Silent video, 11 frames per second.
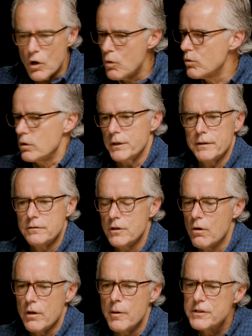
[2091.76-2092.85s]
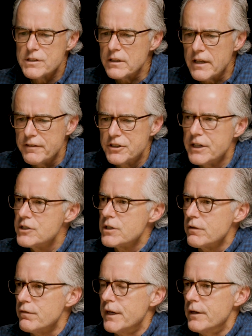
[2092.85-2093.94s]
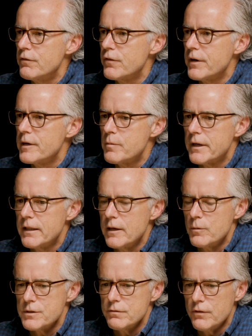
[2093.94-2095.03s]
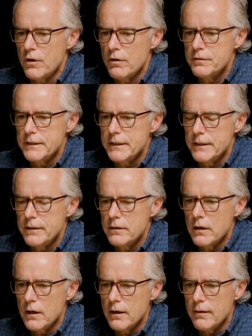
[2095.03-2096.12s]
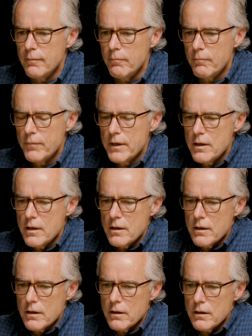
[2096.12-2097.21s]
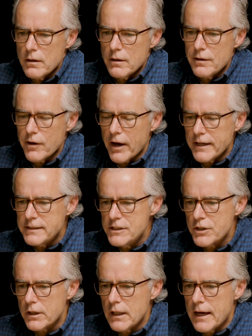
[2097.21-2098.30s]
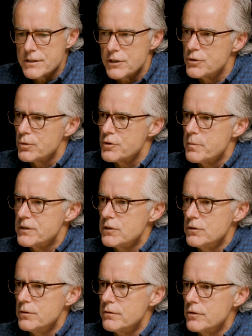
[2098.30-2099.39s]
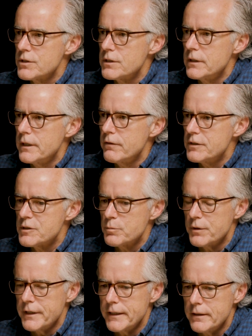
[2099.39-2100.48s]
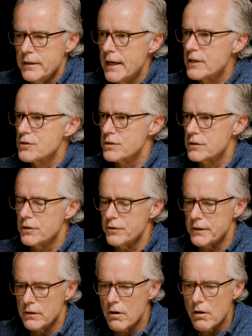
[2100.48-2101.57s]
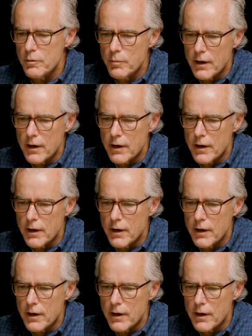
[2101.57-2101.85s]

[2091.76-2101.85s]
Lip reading: Totally. I mean, it's a life-changing event for anybody that was involved in it. I teach a class at George Mason University every spring in national security law and